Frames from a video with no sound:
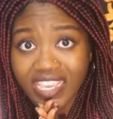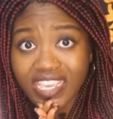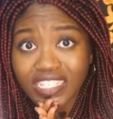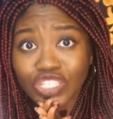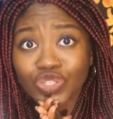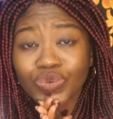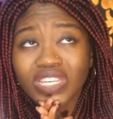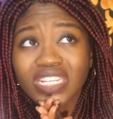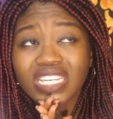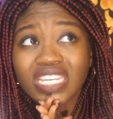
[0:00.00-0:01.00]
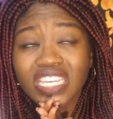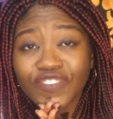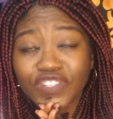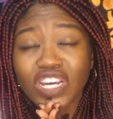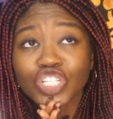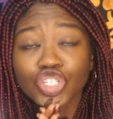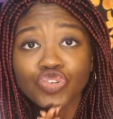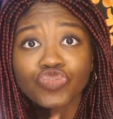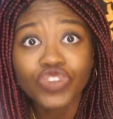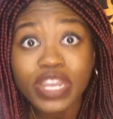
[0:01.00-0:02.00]
is you can gift a
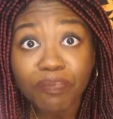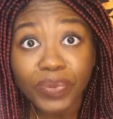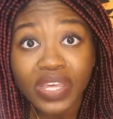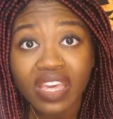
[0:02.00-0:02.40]
trip.